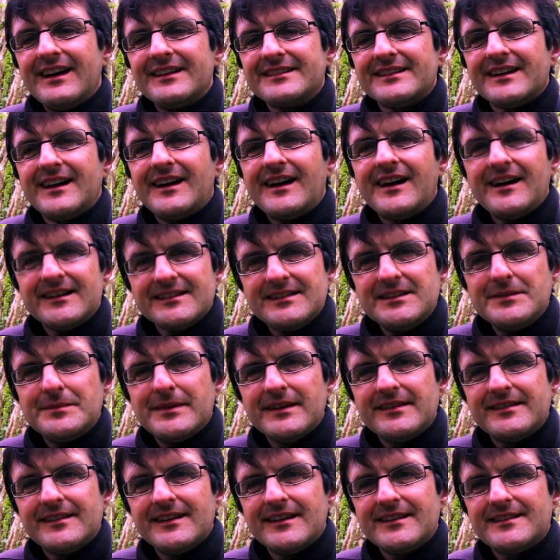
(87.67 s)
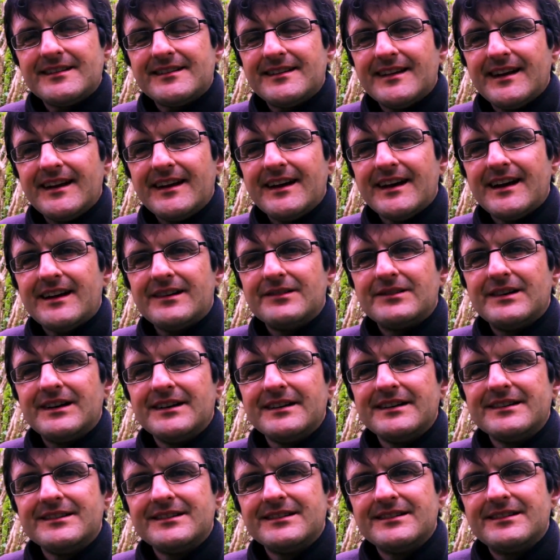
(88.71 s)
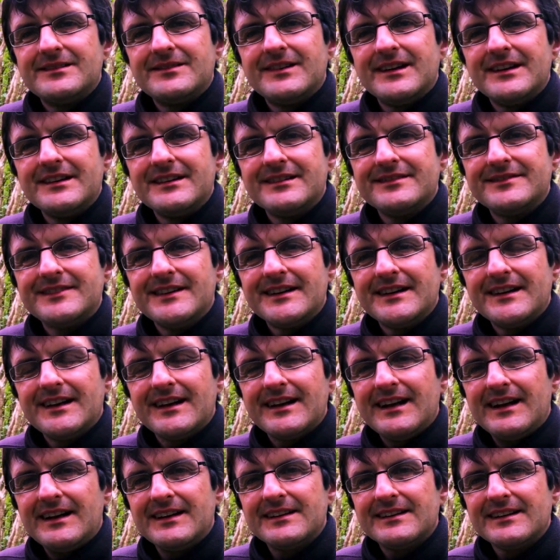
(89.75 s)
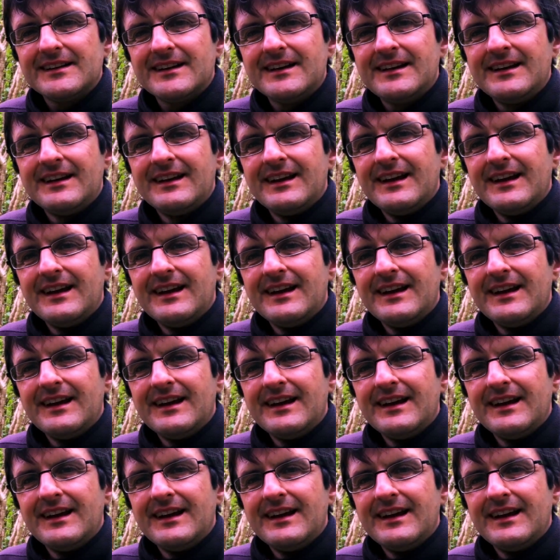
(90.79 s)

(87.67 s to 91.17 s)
hearty biscuit to take out while you're fern collecting.